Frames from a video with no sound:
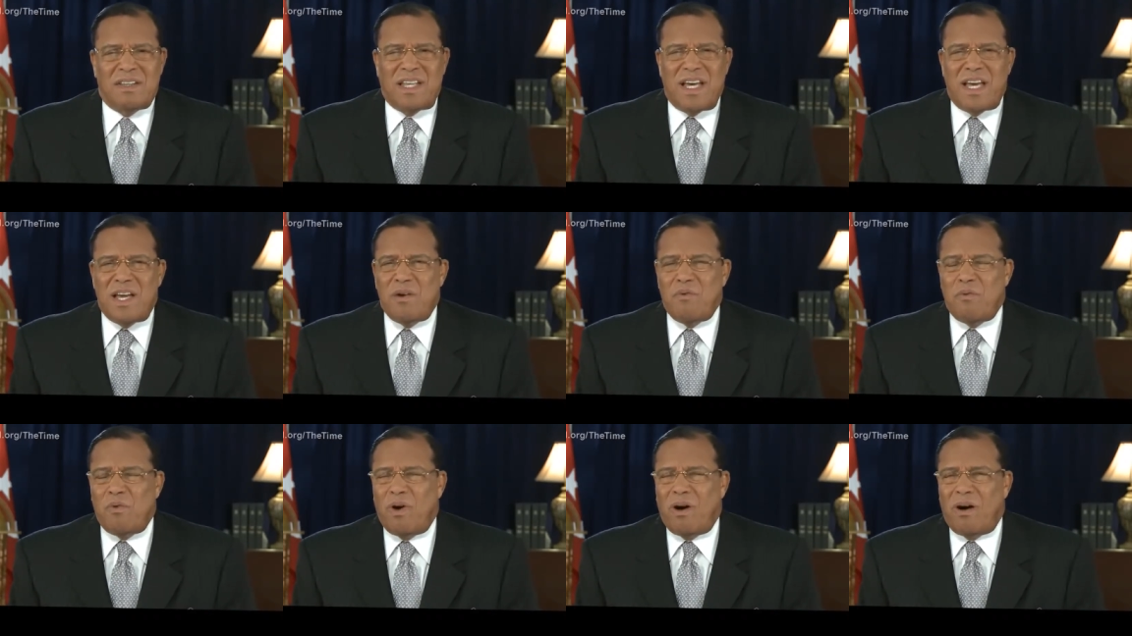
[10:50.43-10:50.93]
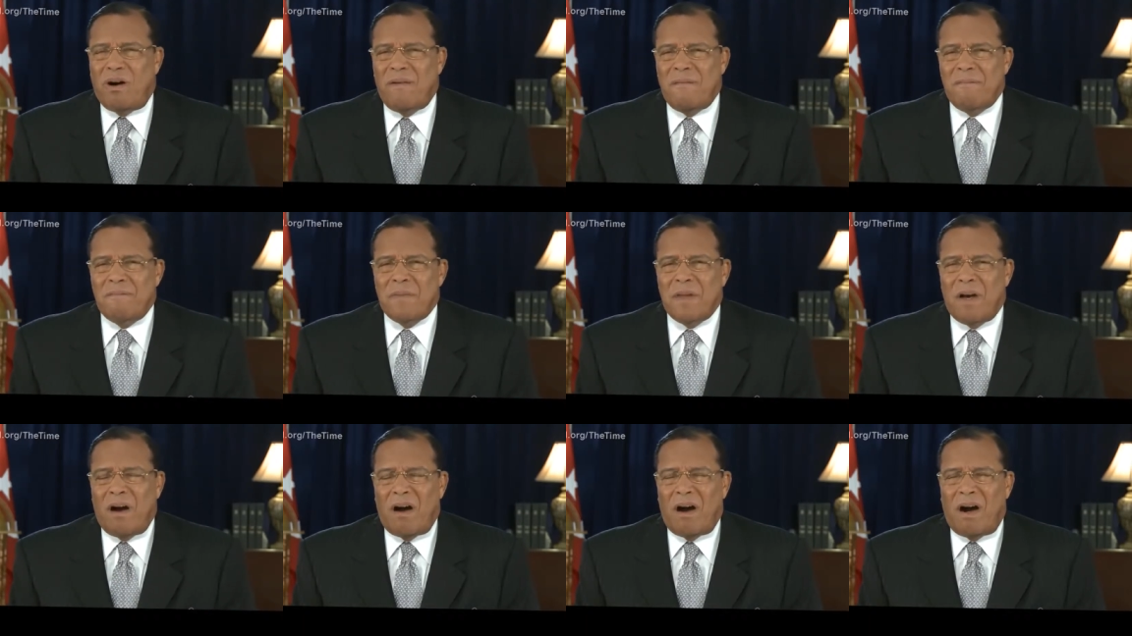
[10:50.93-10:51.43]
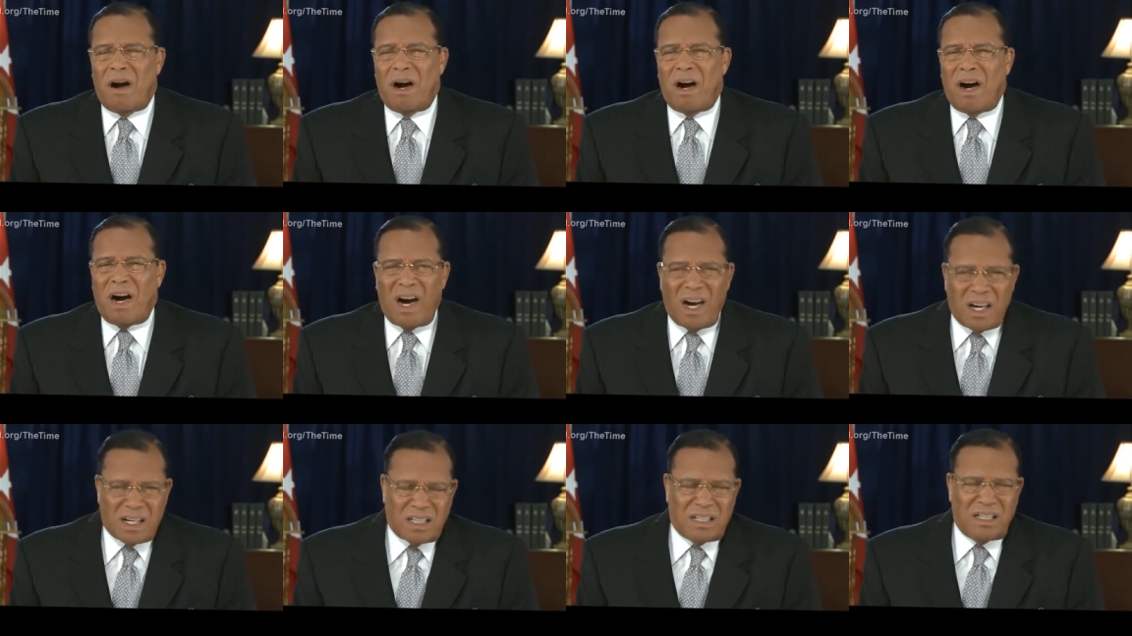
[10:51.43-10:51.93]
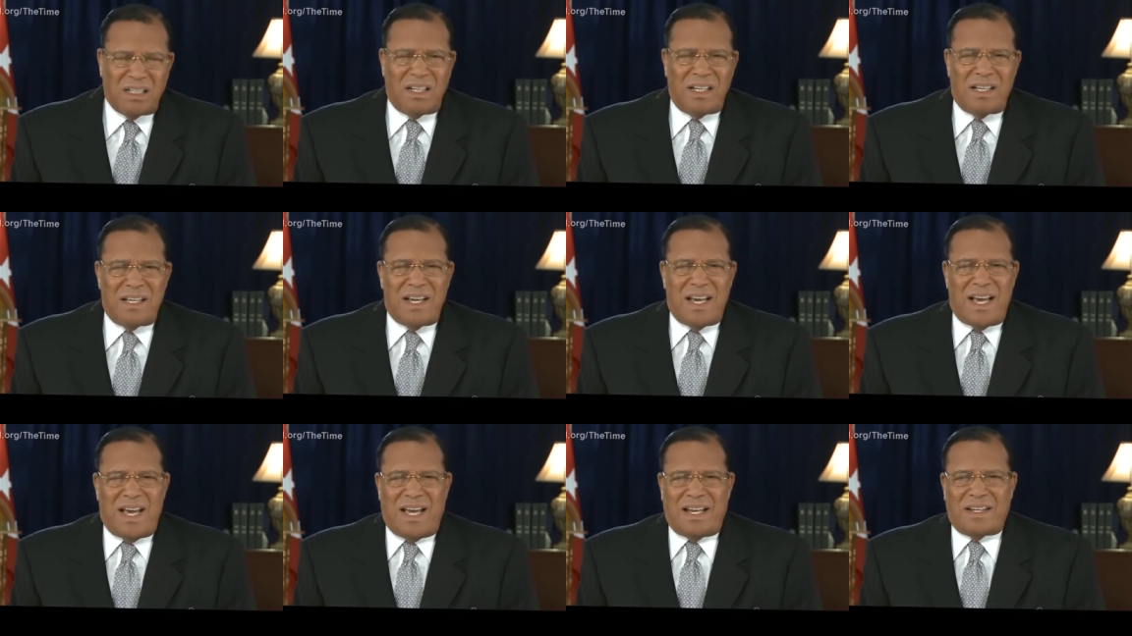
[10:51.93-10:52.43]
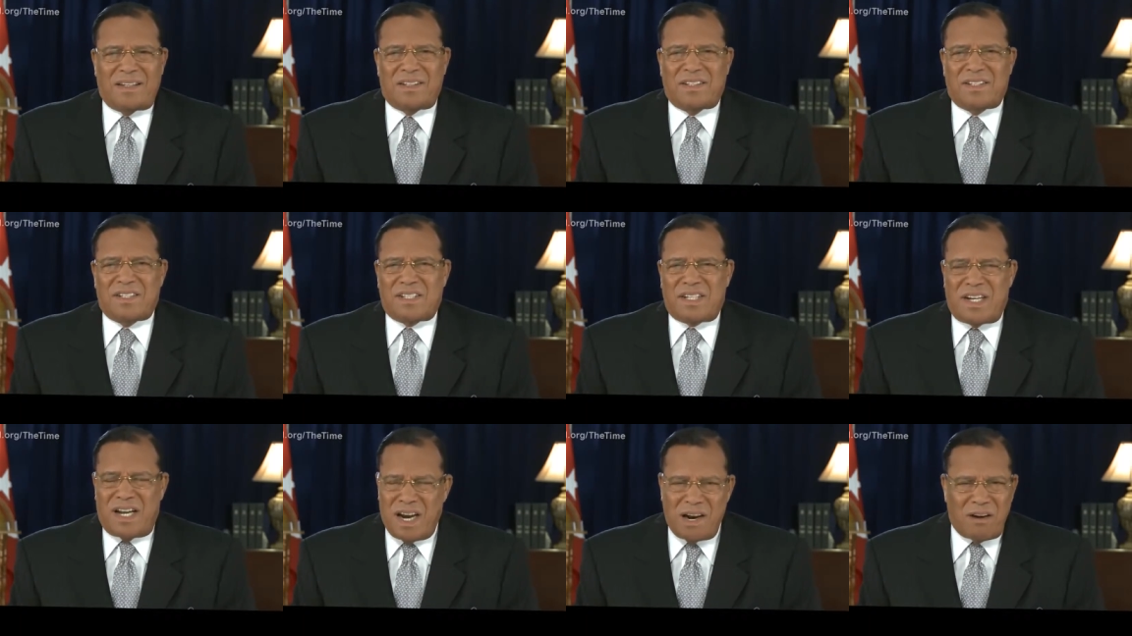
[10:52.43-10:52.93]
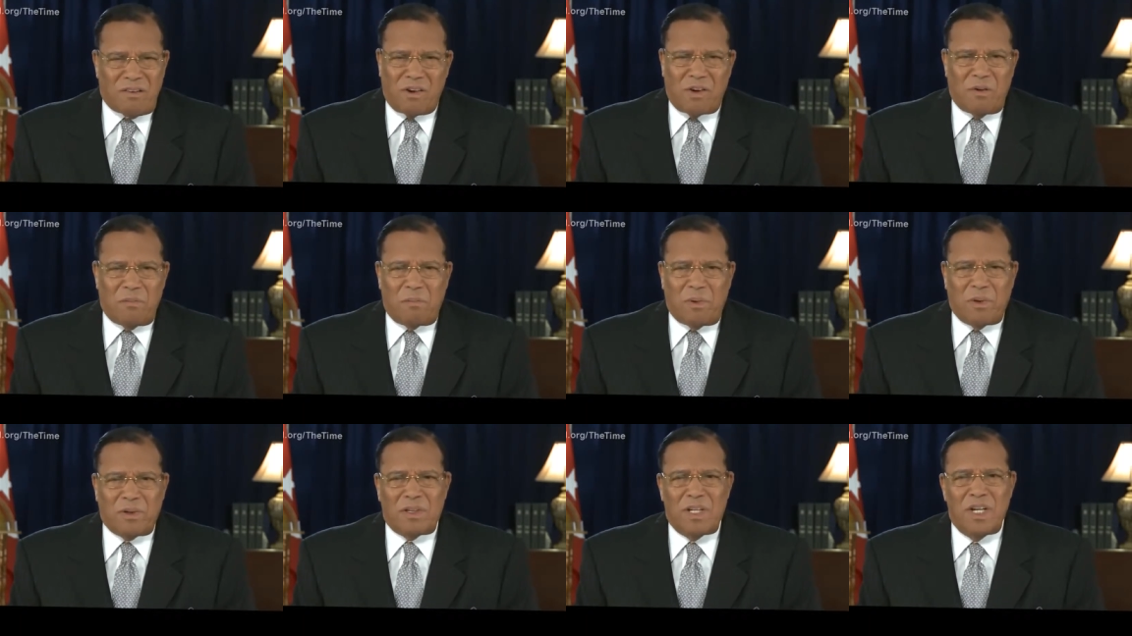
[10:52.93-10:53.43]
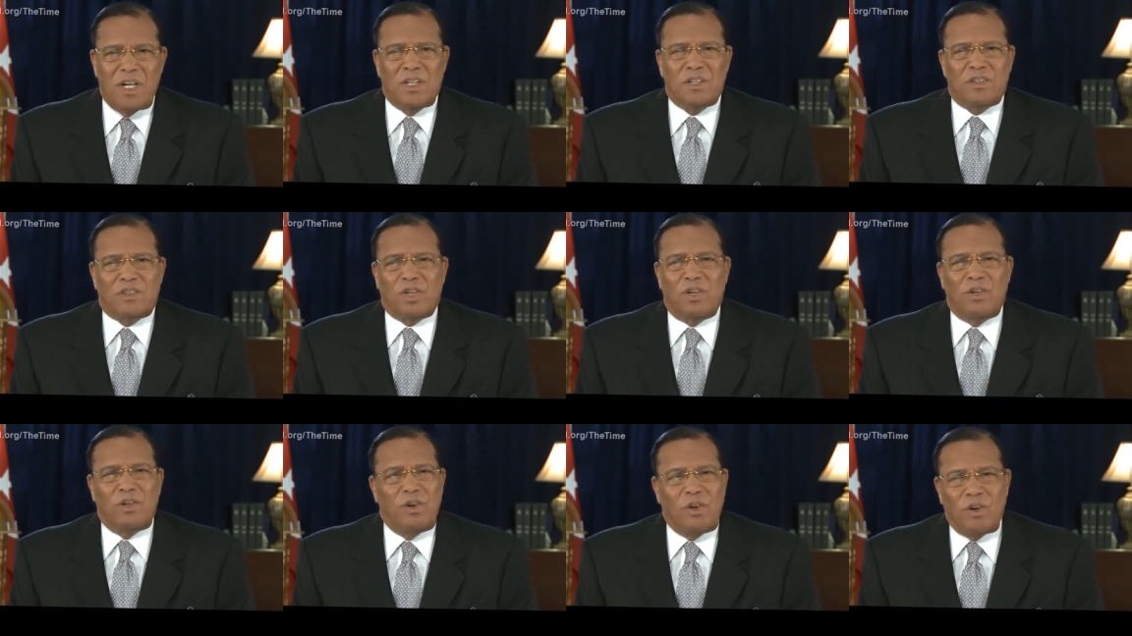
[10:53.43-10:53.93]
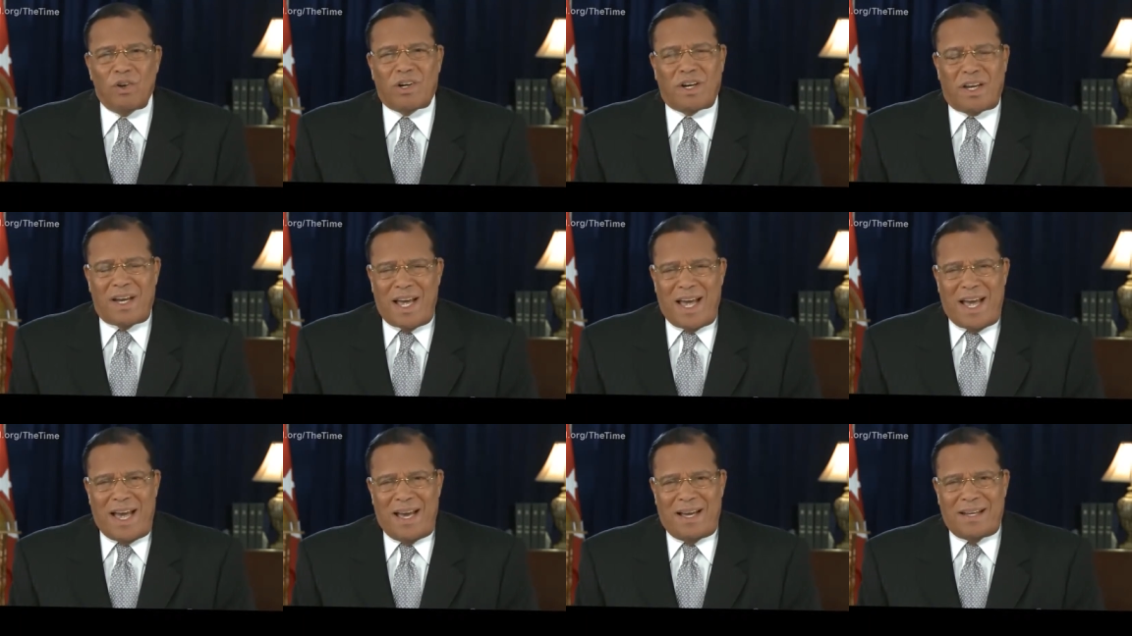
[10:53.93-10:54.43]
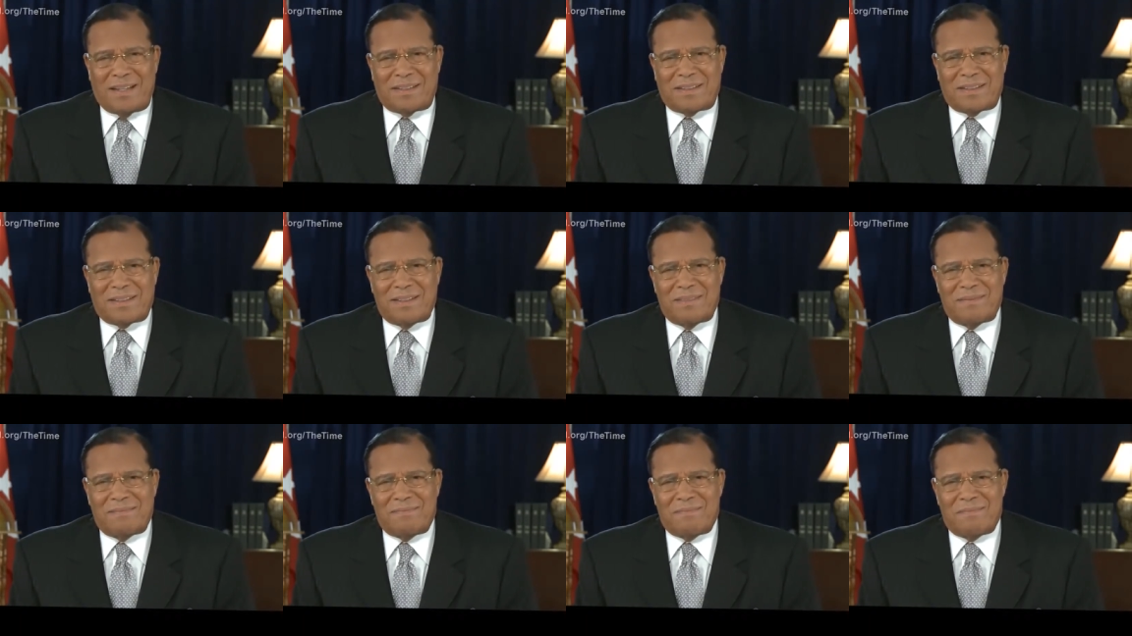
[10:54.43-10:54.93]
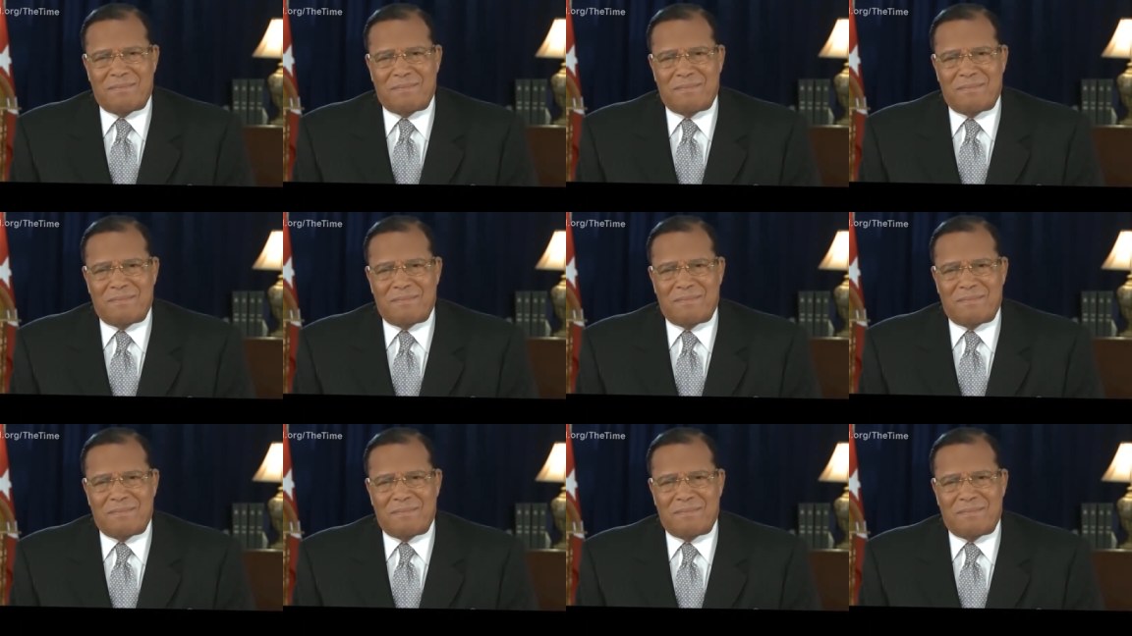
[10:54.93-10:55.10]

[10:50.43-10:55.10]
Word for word: They were ugly and terrible to look at.